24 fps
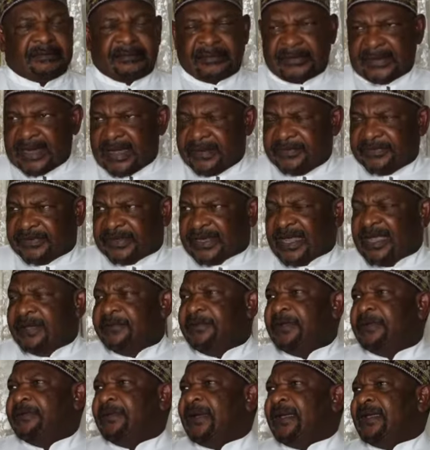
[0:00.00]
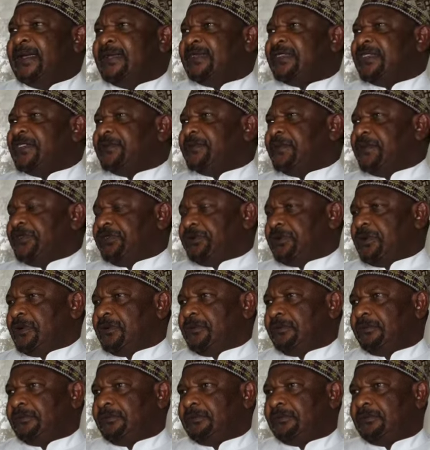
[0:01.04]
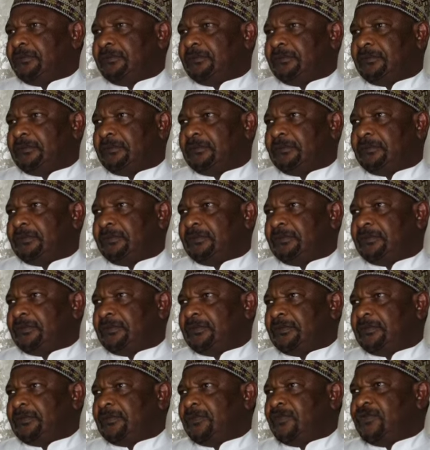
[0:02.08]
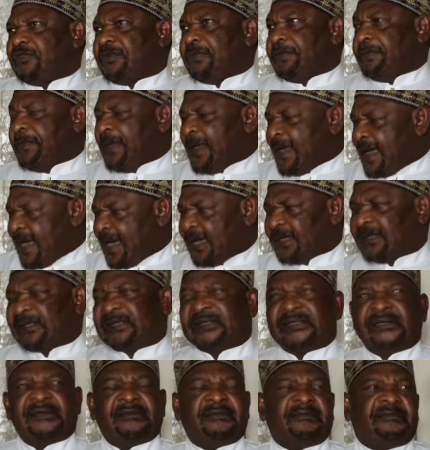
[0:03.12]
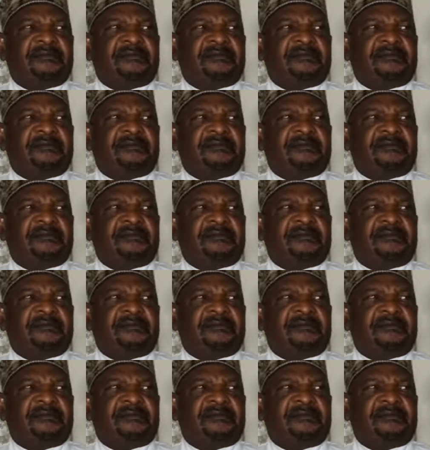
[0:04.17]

I'm serving my suspension with big heart,